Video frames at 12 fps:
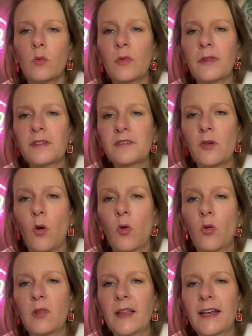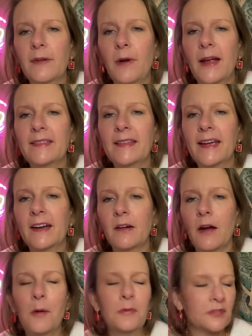there's a hole in it right
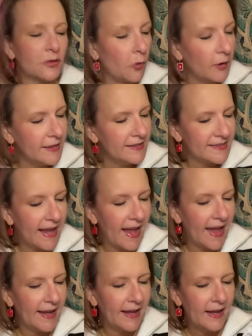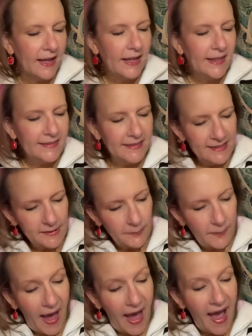there. I was going to say this
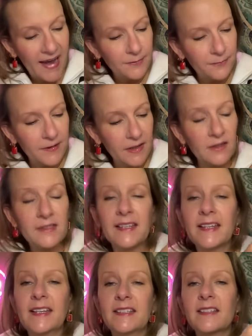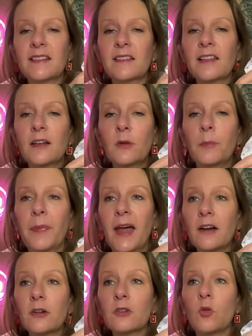bag feels like it's a little
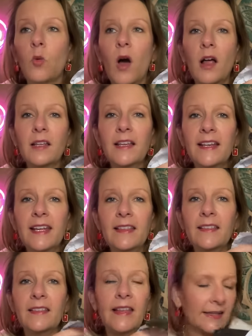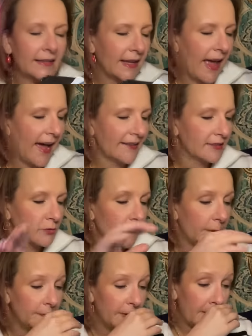better quality than that last
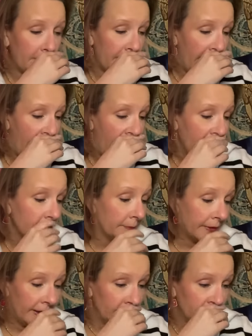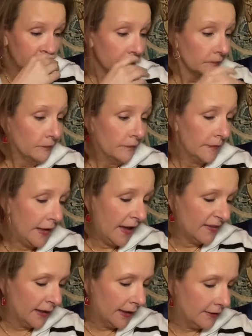ripped up bag, but now
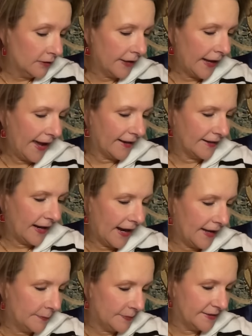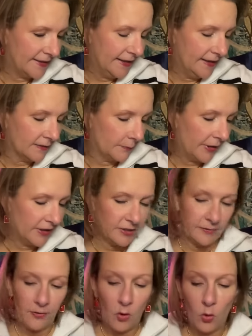that I look at it, I am seeing a bunch
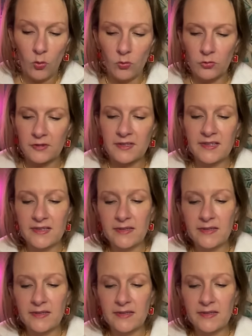of holes.